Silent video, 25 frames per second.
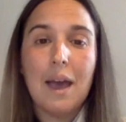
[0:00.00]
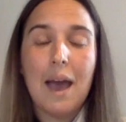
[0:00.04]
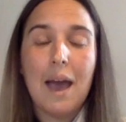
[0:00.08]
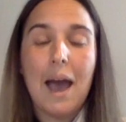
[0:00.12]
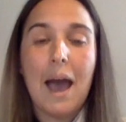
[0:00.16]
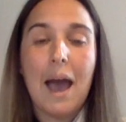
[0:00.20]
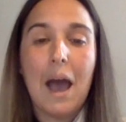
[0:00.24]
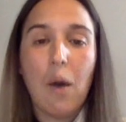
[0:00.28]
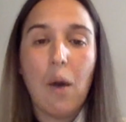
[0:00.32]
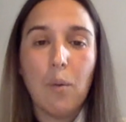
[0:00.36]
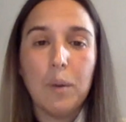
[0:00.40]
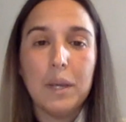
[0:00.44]

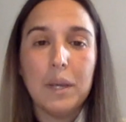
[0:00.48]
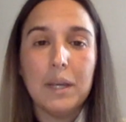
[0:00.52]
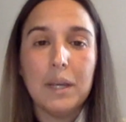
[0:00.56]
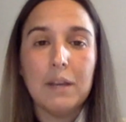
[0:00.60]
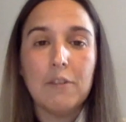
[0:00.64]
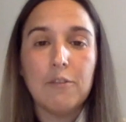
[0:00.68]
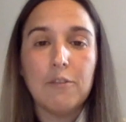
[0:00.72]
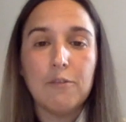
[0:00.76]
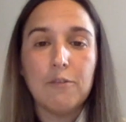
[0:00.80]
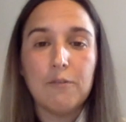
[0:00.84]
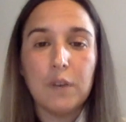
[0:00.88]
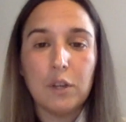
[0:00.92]
how we
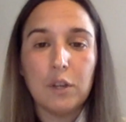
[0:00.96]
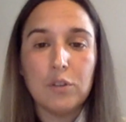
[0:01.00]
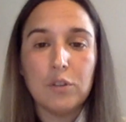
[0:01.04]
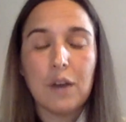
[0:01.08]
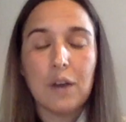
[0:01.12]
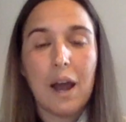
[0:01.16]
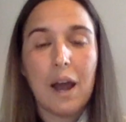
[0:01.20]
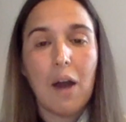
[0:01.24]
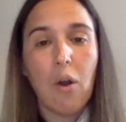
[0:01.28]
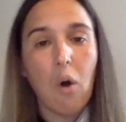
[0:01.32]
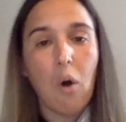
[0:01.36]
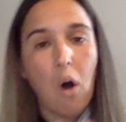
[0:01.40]
can
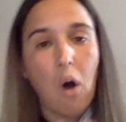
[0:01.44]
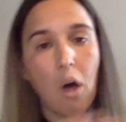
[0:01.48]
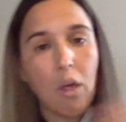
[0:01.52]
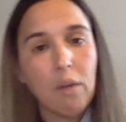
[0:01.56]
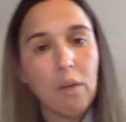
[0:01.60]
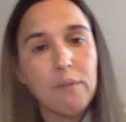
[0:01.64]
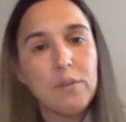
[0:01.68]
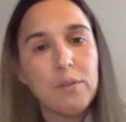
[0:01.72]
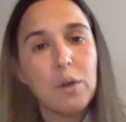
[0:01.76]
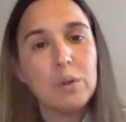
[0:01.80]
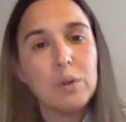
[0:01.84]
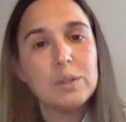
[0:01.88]
filter out all
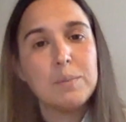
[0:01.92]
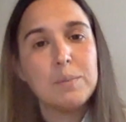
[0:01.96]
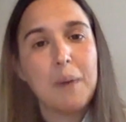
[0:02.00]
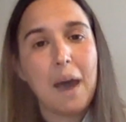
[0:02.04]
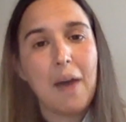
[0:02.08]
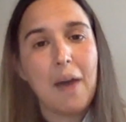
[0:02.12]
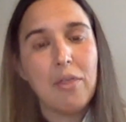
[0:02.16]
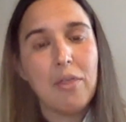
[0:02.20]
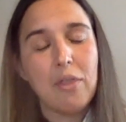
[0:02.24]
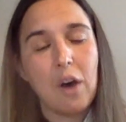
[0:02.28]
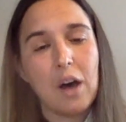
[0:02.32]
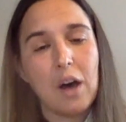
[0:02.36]
of those
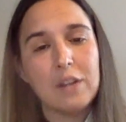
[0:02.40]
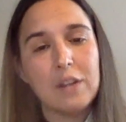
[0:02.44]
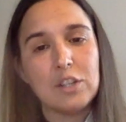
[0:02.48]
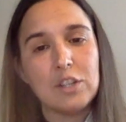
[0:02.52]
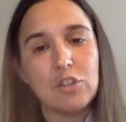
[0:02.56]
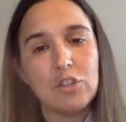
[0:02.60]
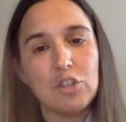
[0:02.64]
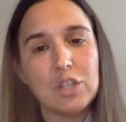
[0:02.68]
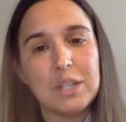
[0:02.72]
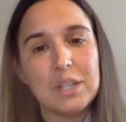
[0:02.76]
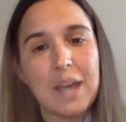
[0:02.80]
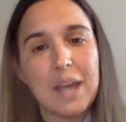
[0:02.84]
bad thoughts
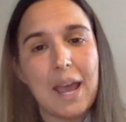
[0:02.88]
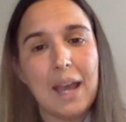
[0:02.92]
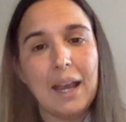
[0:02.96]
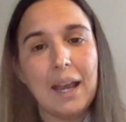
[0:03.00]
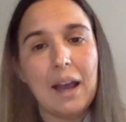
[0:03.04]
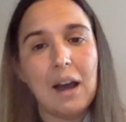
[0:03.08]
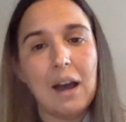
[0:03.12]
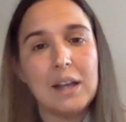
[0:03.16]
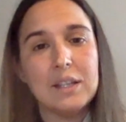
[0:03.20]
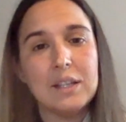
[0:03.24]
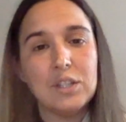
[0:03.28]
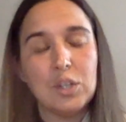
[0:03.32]
and just hang
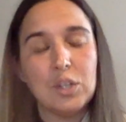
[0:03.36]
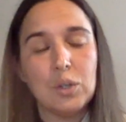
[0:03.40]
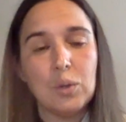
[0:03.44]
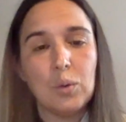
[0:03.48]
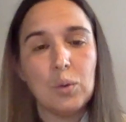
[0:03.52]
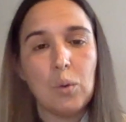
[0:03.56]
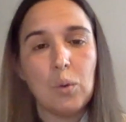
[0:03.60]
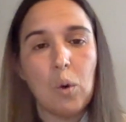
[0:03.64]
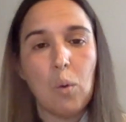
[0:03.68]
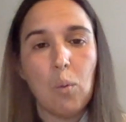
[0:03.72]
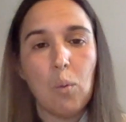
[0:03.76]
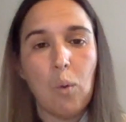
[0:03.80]
on
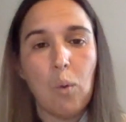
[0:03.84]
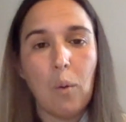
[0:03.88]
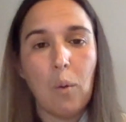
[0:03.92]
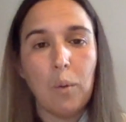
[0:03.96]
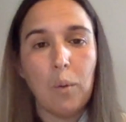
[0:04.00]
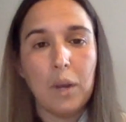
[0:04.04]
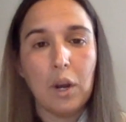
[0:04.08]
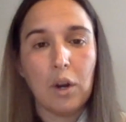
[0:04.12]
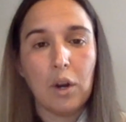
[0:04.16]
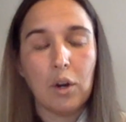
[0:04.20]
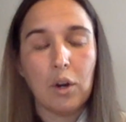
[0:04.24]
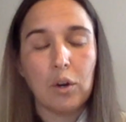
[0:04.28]
to what
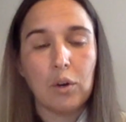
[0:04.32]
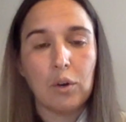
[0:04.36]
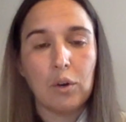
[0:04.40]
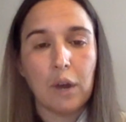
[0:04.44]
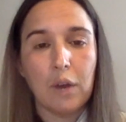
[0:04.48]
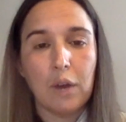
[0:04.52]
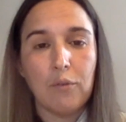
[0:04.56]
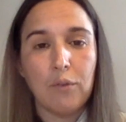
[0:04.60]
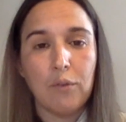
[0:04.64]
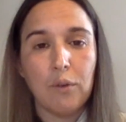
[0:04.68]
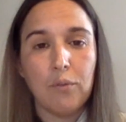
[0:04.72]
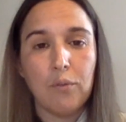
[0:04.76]
we are
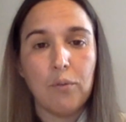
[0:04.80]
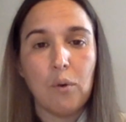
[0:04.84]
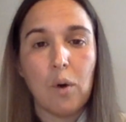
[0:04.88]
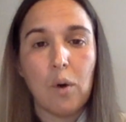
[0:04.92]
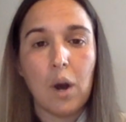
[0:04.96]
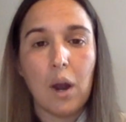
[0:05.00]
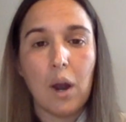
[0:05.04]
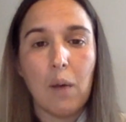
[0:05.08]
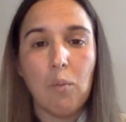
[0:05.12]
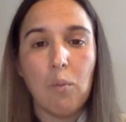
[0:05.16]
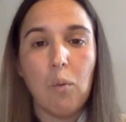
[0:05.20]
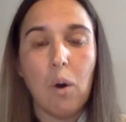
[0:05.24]
grateful
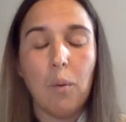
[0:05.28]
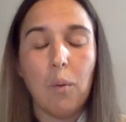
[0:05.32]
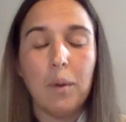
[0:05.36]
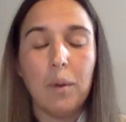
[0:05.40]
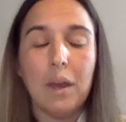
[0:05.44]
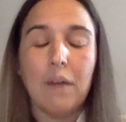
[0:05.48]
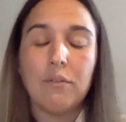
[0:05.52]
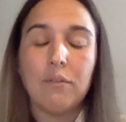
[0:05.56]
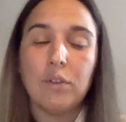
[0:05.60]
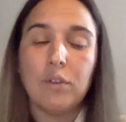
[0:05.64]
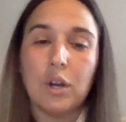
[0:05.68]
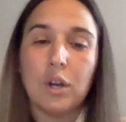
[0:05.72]
for and what we
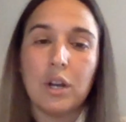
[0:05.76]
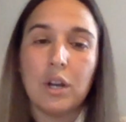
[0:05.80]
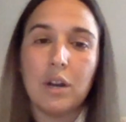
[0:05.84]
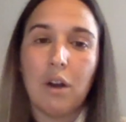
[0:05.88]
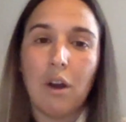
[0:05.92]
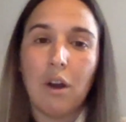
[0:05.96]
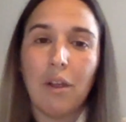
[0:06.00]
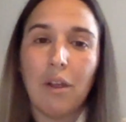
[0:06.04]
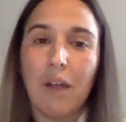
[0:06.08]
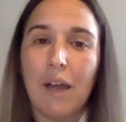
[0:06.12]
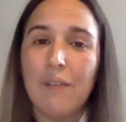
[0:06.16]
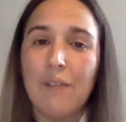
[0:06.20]
have good in
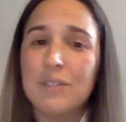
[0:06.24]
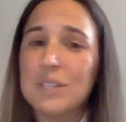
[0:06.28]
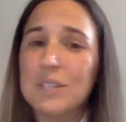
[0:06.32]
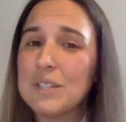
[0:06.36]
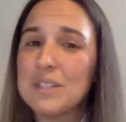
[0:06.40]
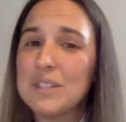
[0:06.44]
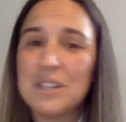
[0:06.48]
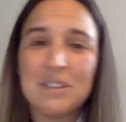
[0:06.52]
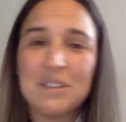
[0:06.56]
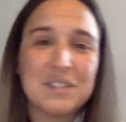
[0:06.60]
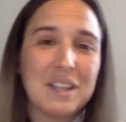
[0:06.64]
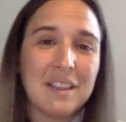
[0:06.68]
our lives,
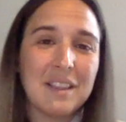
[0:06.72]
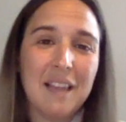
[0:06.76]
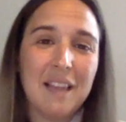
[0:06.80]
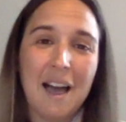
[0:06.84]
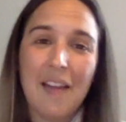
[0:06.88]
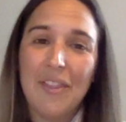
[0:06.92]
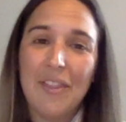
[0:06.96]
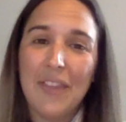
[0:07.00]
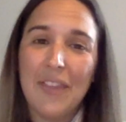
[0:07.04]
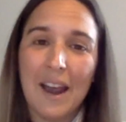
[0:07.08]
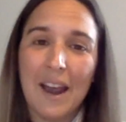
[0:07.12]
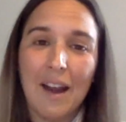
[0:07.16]
because there's a
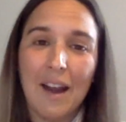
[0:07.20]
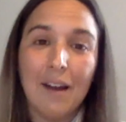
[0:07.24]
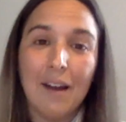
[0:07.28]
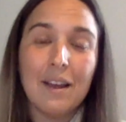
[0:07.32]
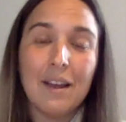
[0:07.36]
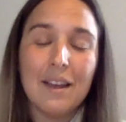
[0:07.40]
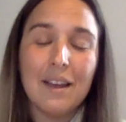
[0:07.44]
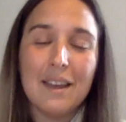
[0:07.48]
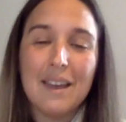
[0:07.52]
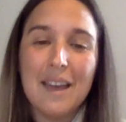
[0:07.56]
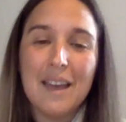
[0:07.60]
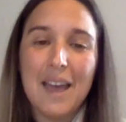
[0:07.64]
lot there.
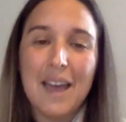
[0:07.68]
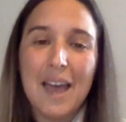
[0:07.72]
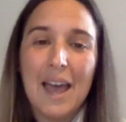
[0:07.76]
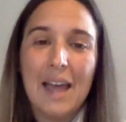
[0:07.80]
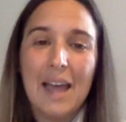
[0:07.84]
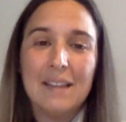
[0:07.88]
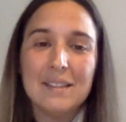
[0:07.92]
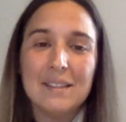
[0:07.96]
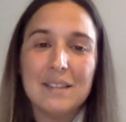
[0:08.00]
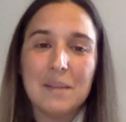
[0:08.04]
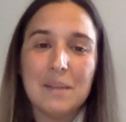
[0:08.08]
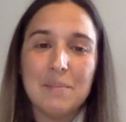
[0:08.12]

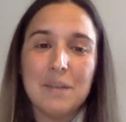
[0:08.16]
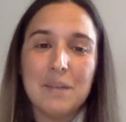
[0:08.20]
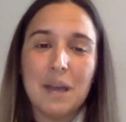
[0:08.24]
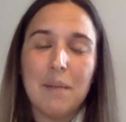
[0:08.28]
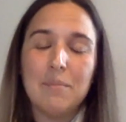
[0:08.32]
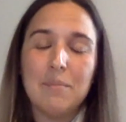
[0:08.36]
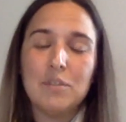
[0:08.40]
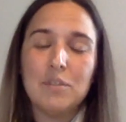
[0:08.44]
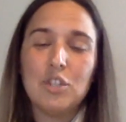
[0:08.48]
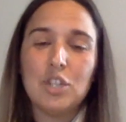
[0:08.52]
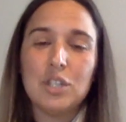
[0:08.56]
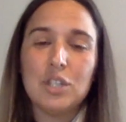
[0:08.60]
And
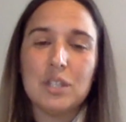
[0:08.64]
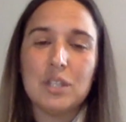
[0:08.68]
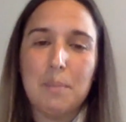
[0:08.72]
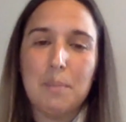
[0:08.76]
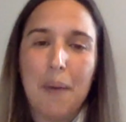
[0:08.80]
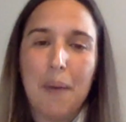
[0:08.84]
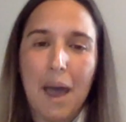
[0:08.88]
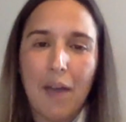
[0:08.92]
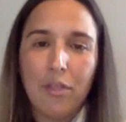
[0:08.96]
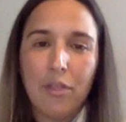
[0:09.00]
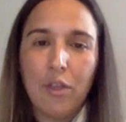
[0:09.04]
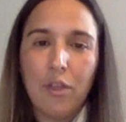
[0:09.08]
sometimes just the
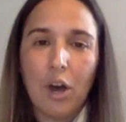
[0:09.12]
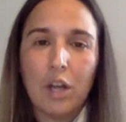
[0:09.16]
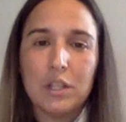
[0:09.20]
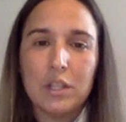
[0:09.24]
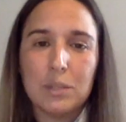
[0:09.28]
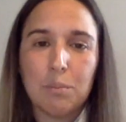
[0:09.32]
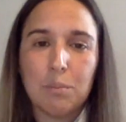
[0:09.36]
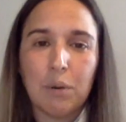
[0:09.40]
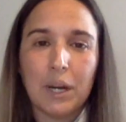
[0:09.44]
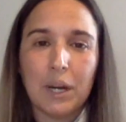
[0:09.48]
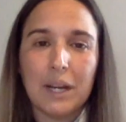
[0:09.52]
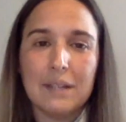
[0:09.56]
bad
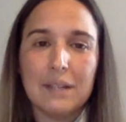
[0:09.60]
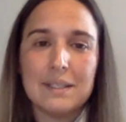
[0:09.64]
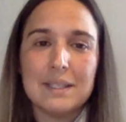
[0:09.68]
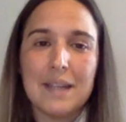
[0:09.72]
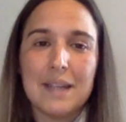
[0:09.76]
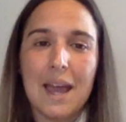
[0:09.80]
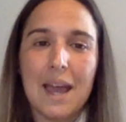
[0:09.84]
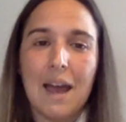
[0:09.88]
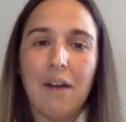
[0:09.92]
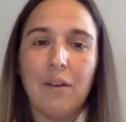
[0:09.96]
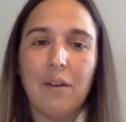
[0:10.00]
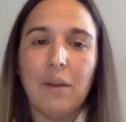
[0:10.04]
thoughts bring us
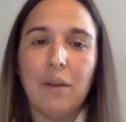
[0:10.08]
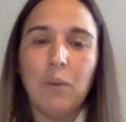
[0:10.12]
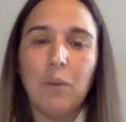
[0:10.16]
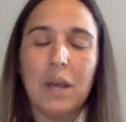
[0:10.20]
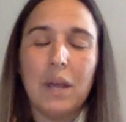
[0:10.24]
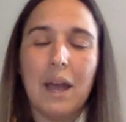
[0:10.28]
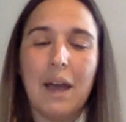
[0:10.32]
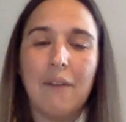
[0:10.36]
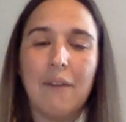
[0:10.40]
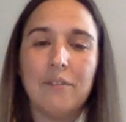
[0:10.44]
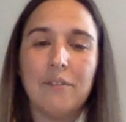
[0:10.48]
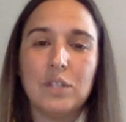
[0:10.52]
down, and
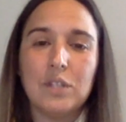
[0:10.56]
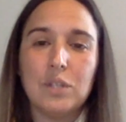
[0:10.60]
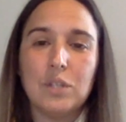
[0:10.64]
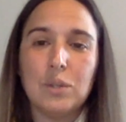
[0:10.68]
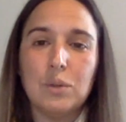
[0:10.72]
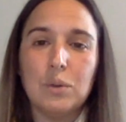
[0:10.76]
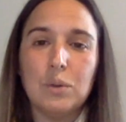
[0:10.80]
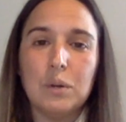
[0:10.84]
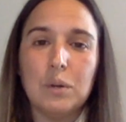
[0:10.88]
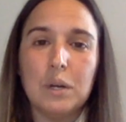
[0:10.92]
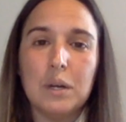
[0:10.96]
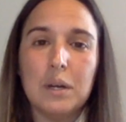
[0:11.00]
we have
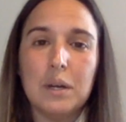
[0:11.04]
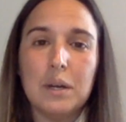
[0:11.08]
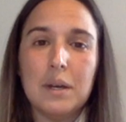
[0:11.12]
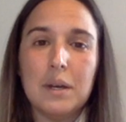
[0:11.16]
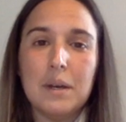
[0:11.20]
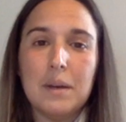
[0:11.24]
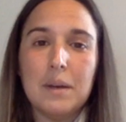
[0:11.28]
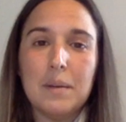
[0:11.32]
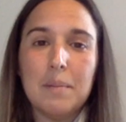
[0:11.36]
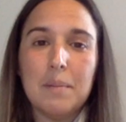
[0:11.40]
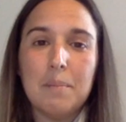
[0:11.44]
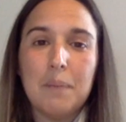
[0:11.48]
to
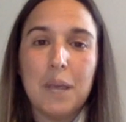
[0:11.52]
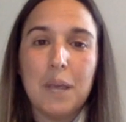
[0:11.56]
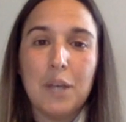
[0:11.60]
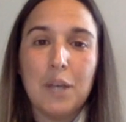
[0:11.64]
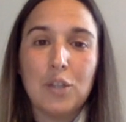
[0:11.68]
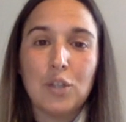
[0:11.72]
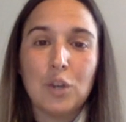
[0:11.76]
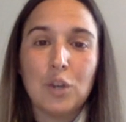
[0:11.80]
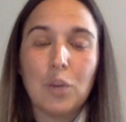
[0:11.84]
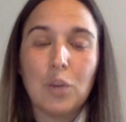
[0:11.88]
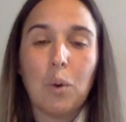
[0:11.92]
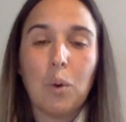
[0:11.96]
make
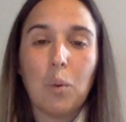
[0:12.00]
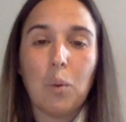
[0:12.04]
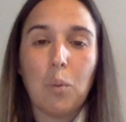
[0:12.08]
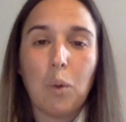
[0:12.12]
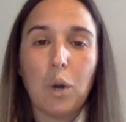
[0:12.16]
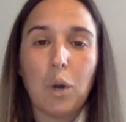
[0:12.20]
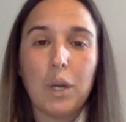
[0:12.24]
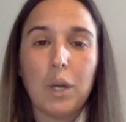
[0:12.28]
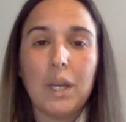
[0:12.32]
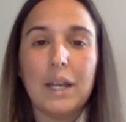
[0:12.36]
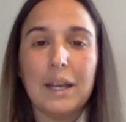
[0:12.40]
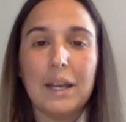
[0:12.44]
sure we're
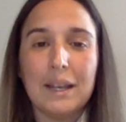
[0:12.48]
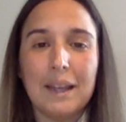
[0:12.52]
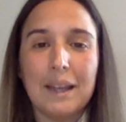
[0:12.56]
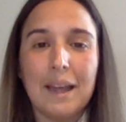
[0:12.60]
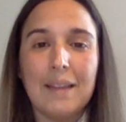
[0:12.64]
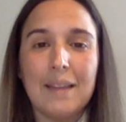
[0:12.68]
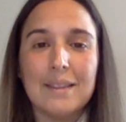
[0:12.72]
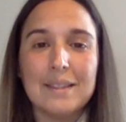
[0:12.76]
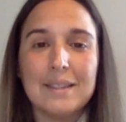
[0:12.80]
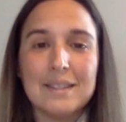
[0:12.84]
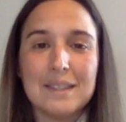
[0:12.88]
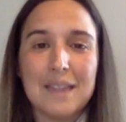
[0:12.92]
working
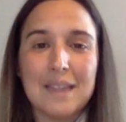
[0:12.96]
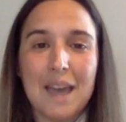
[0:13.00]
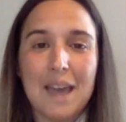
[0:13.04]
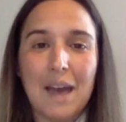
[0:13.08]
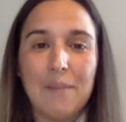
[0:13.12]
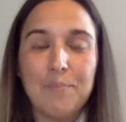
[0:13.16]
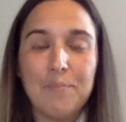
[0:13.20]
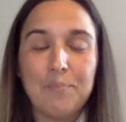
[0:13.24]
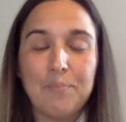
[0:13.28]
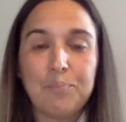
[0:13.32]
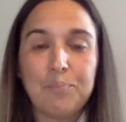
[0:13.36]
against that.